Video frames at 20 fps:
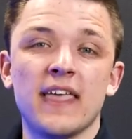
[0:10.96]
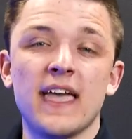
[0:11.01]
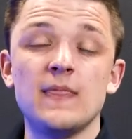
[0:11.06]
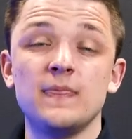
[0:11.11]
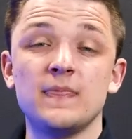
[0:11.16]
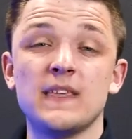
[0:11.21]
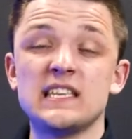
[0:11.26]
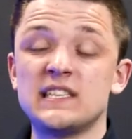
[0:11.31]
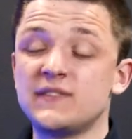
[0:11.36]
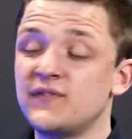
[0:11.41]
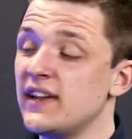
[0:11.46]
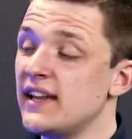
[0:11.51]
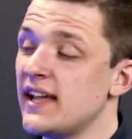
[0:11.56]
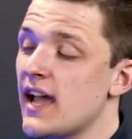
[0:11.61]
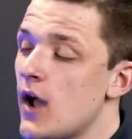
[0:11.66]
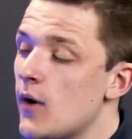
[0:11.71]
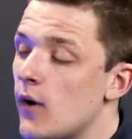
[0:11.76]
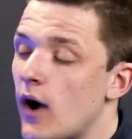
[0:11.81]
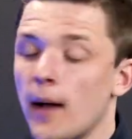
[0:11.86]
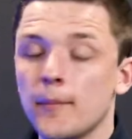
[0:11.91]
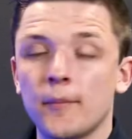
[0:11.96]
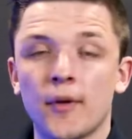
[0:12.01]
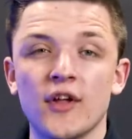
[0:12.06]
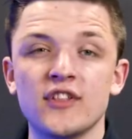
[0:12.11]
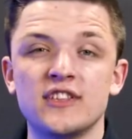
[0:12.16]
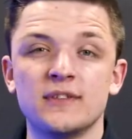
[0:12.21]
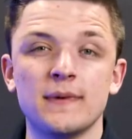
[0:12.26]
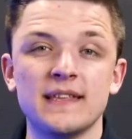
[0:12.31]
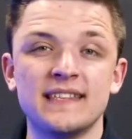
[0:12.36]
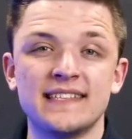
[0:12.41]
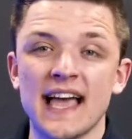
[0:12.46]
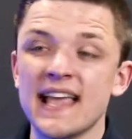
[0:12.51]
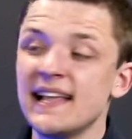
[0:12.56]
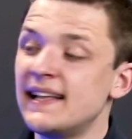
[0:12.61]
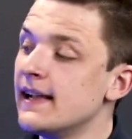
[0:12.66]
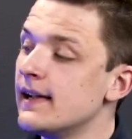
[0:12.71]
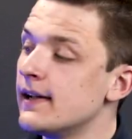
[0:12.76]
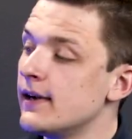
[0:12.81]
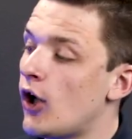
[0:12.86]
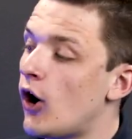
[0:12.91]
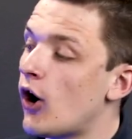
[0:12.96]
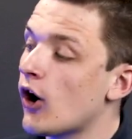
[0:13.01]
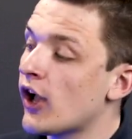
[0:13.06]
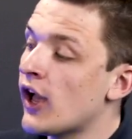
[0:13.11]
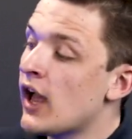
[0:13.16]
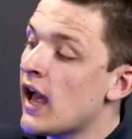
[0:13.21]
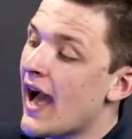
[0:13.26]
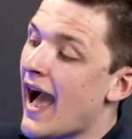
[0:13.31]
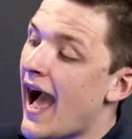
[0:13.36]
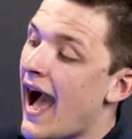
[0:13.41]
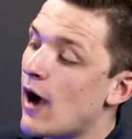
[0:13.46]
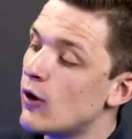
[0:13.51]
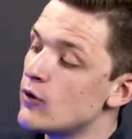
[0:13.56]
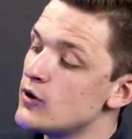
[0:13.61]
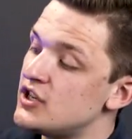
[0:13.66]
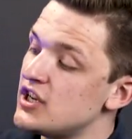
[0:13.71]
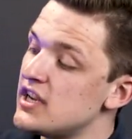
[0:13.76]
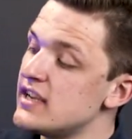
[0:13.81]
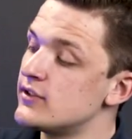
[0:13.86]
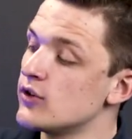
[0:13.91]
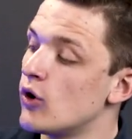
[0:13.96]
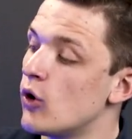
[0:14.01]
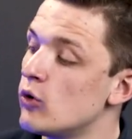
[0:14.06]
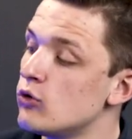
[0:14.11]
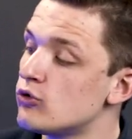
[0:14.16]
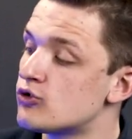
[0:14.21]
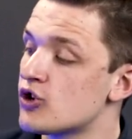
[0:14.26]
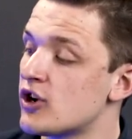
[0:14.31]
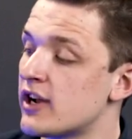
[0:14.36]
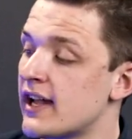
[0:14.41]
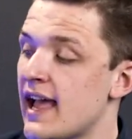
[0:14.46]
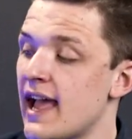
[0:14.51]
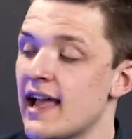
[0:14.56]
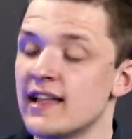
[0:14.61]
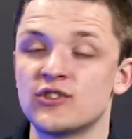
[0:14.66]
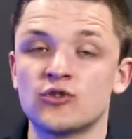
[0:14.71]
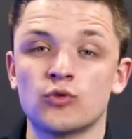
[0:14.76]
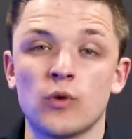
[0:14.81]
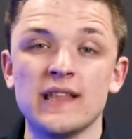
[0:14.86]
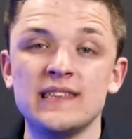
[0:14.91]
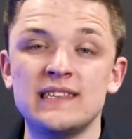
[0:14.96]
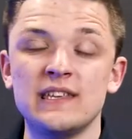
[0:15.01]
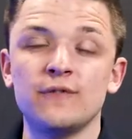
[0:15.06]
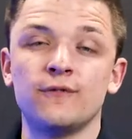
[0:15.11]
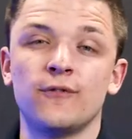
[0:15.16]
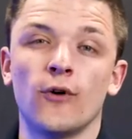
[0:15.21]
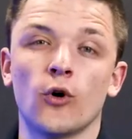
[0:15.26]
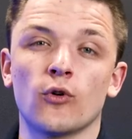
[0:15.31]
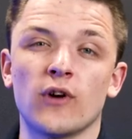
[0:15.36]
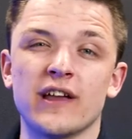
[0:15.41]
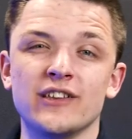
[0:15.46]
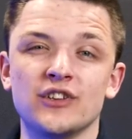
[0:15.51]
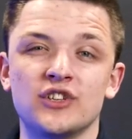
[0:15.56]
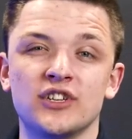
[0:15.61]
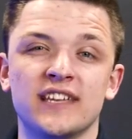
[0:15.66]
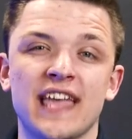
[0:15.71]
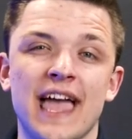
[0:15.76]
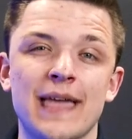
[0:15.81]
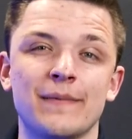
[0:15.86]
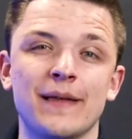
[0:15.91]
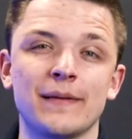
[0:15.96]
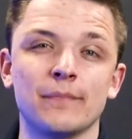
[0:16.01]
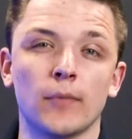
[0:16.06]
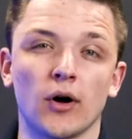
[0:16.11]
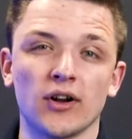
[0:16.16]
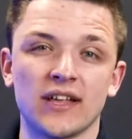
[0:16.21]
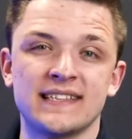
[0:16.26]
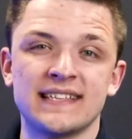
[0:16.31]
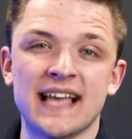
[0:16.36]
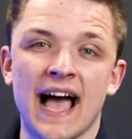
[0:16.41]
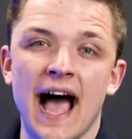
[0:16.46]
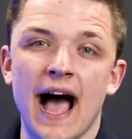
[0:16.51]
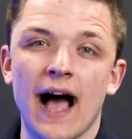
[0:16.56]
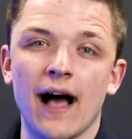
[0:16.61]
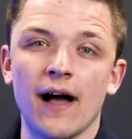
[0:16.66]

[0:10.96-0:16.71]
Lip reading: In this video, I'm going to be taking a look at LG's UltraGear 24-inch gaming monitor.